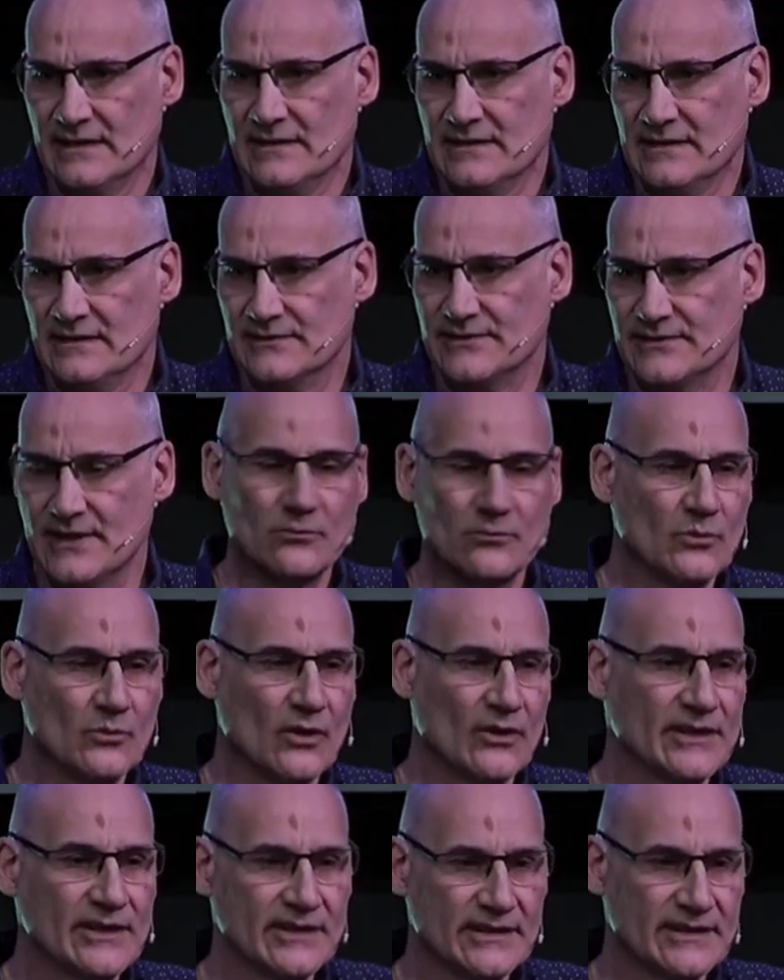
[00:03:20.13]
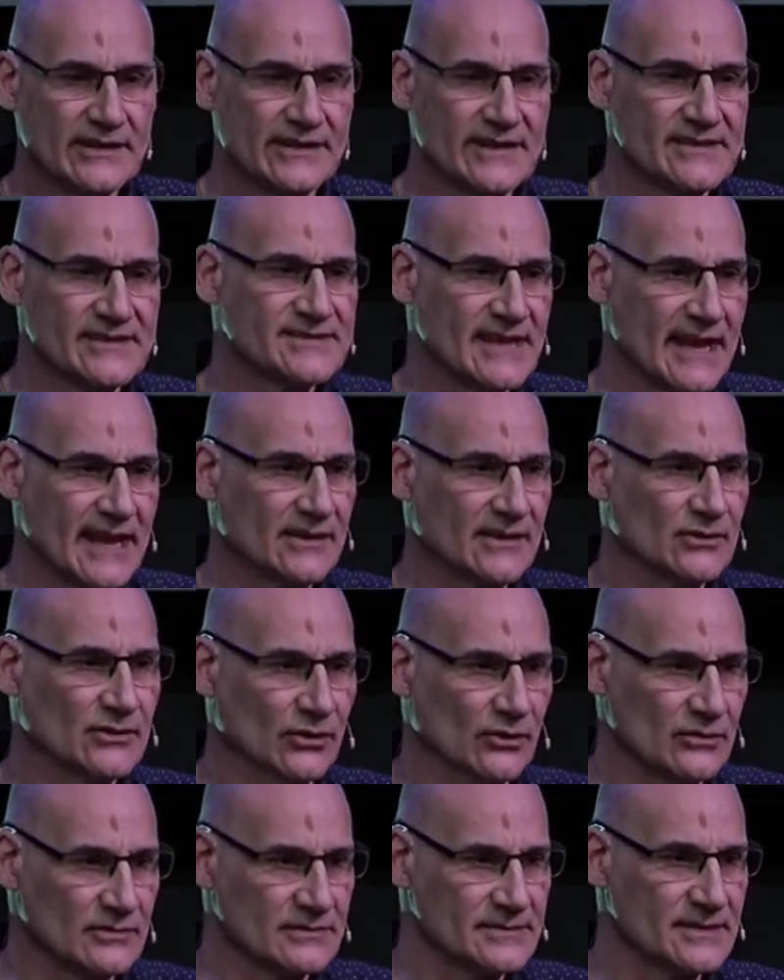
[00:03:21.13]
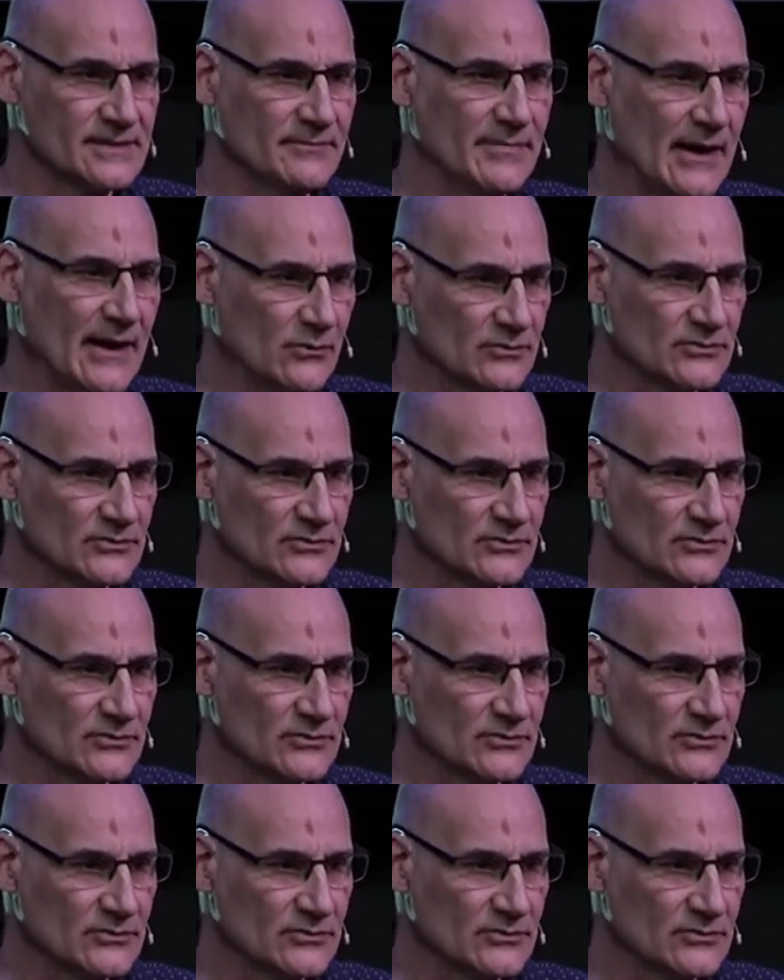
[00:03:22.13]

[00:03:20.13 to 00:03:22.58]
then what are you going to set goals about?